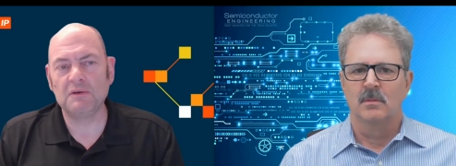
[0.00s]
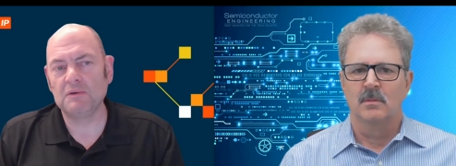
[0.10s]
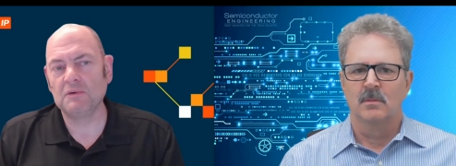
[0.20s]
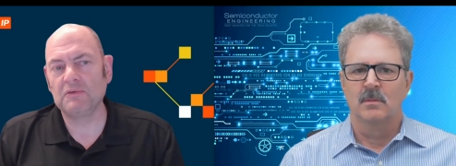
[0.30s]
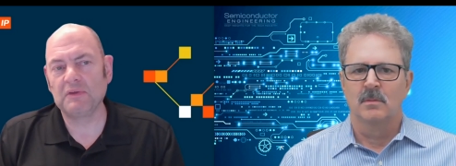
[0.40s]

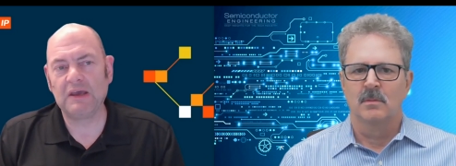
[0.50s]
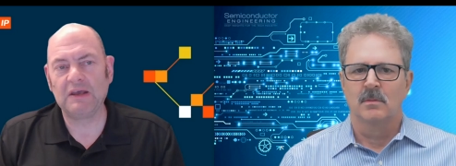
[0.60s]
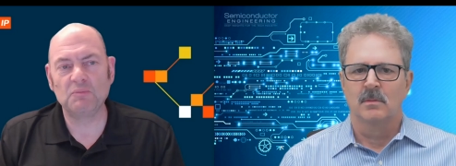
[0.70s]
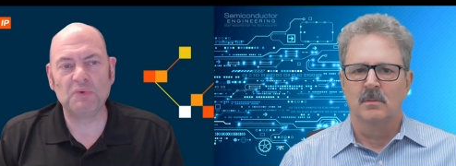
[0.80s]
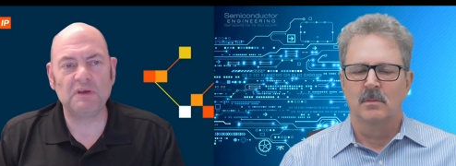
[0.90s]
Speaker 1: Us,
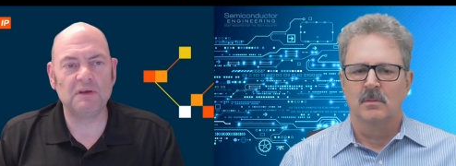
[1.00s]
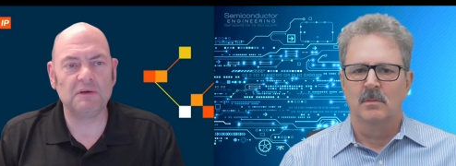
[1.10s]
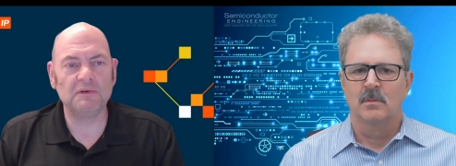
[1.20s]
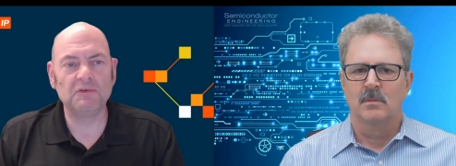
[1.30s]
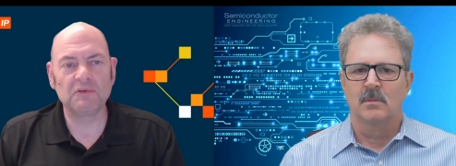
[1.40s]
N
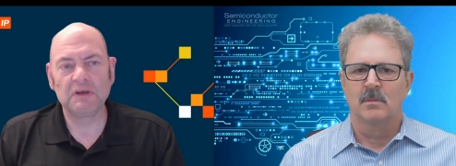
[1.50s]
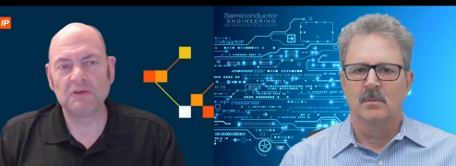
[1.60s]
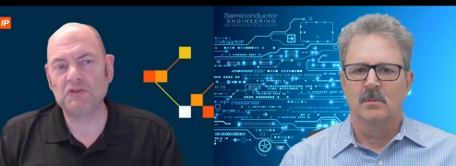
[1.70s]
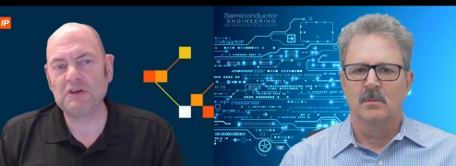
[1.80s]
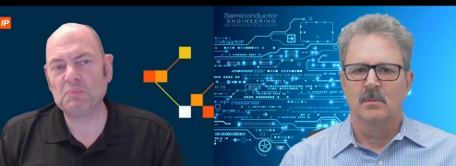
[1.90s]
P Us,
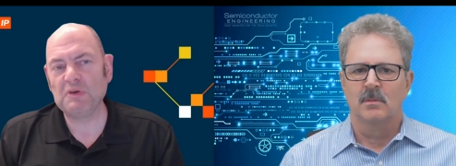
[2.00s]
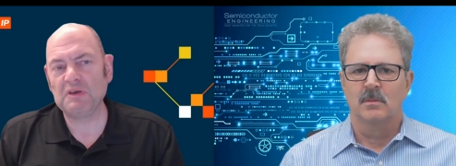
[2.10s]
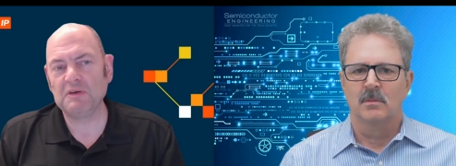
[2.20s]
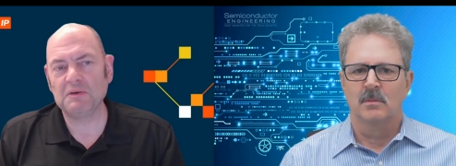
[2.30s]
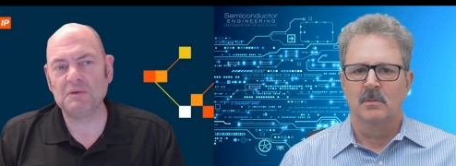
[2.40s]
G
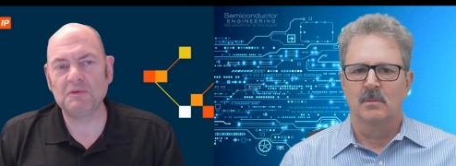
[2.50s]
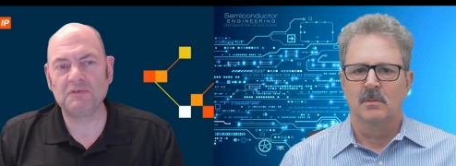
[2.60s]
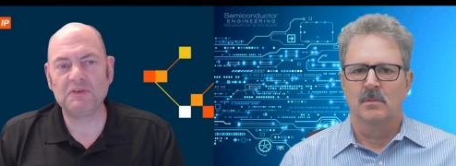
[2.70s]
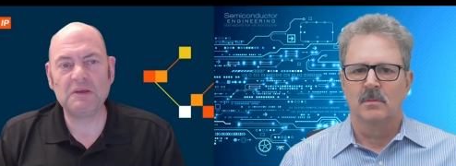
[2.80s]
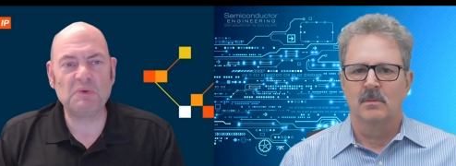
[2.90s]
P
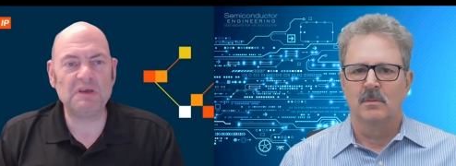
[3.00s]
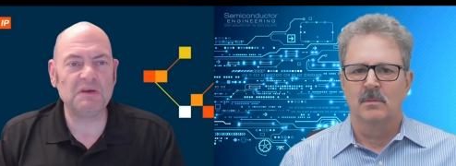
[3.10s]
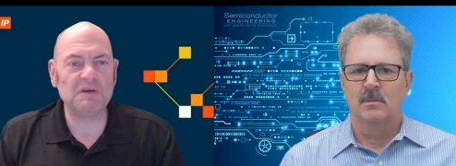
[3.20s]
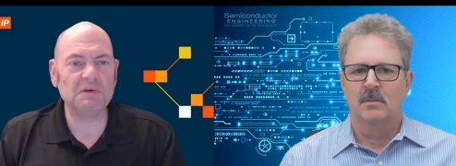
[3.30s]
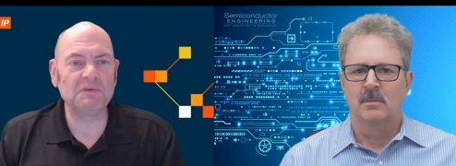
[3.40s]
Us, T
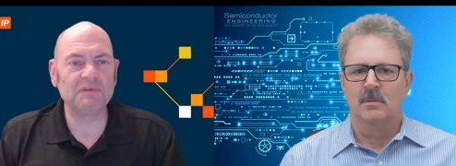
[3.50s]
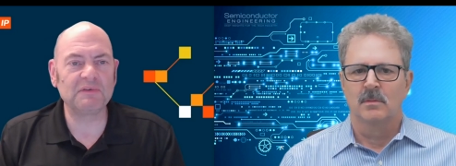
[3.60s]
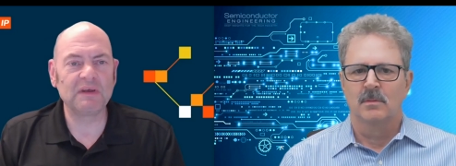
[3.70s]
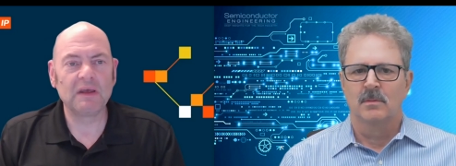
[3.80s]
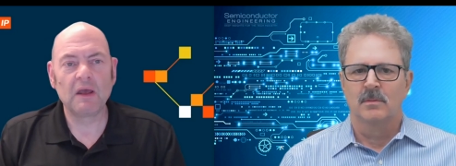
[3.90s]
P
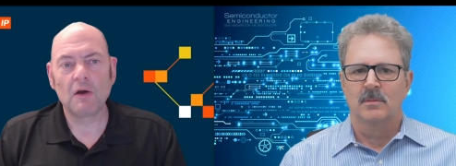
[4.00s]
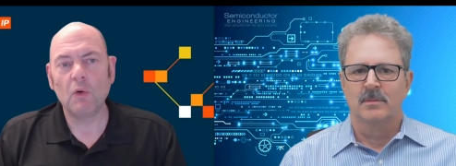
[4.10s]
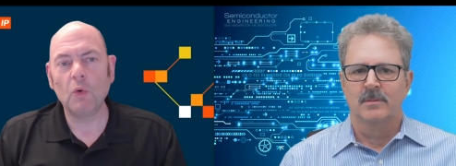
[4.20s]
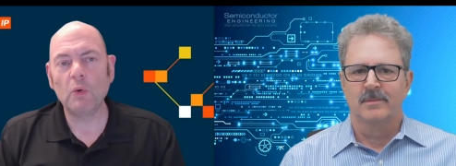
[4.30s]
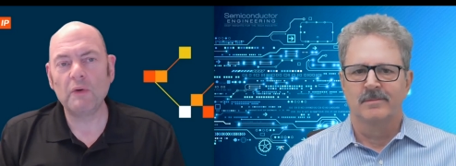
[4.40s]
Us,
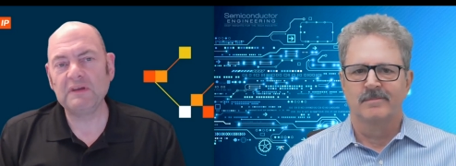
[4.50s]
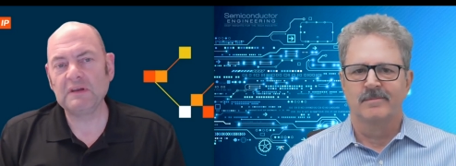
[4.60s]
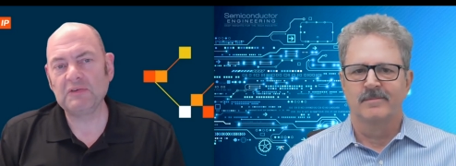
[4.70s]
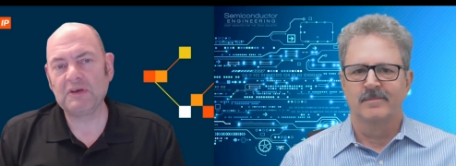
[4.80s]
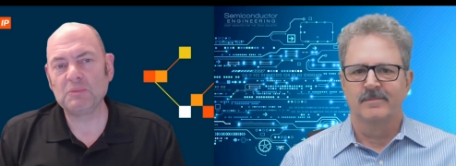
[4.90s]
all within
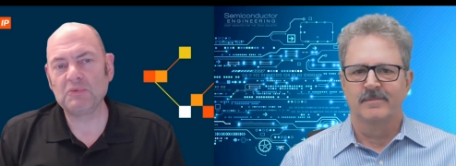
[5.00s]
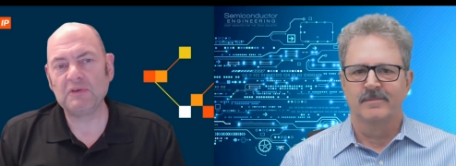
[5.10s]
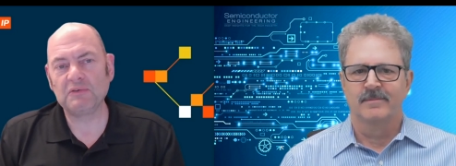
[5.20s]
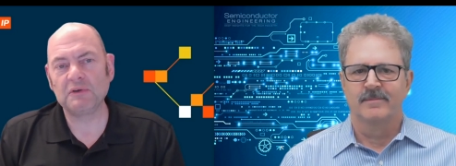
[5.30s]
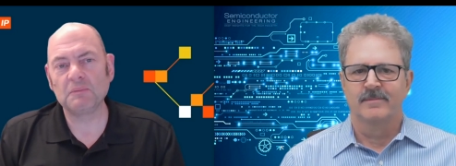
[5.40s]
the same
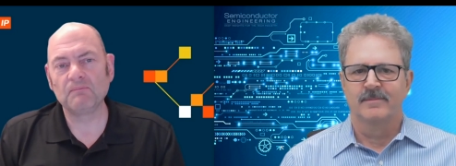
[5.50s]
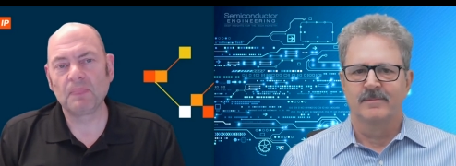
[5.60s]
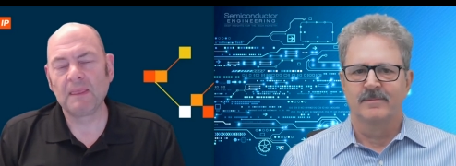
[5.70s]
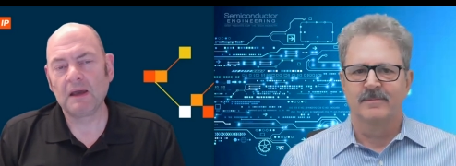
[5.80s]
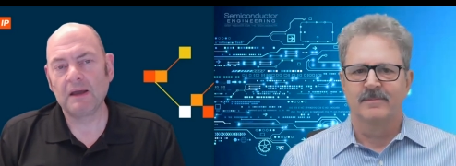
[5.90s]
system.
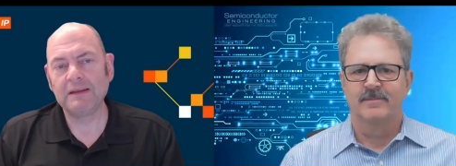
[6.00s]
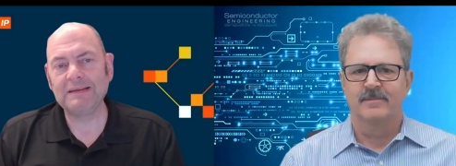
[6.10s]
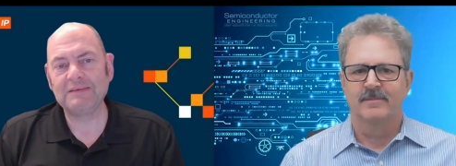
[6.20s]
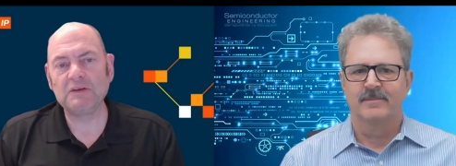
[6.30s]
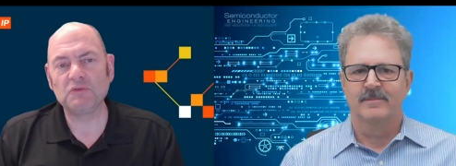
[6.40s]
And
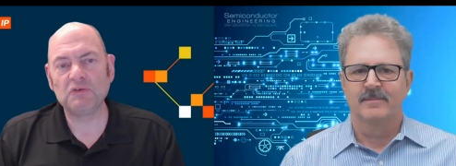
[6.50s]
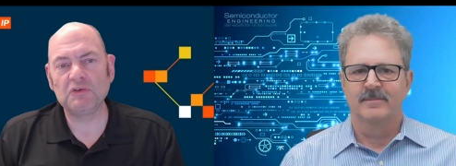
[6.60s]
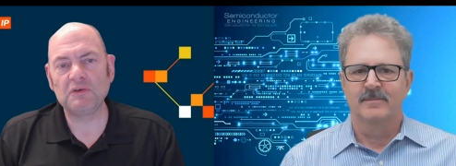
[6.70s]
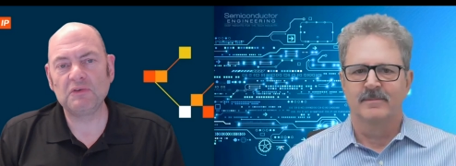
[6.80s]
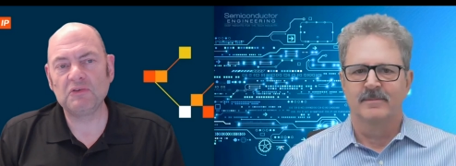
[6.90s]
this
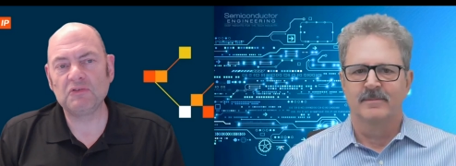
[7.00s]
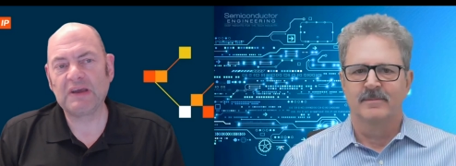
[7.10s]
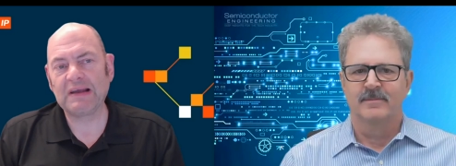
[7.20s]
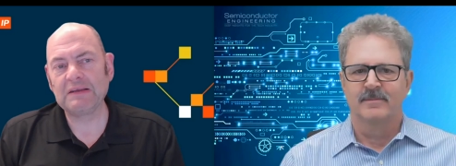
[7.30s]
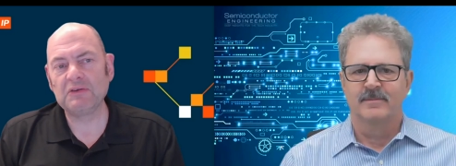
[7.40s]
introduces
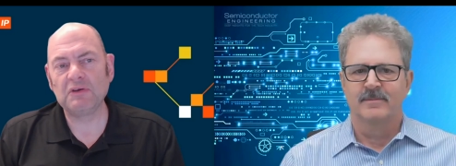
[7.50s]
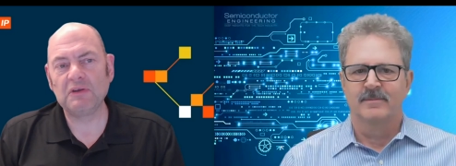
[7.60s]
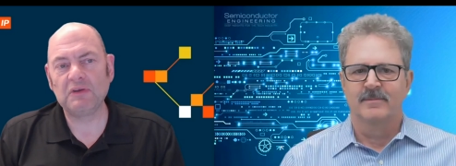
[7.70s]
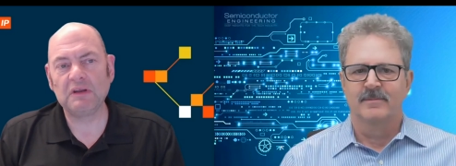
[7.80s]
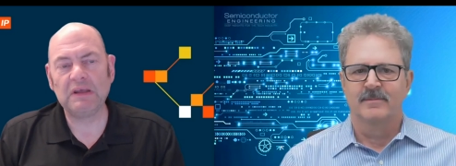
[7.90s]
challenges in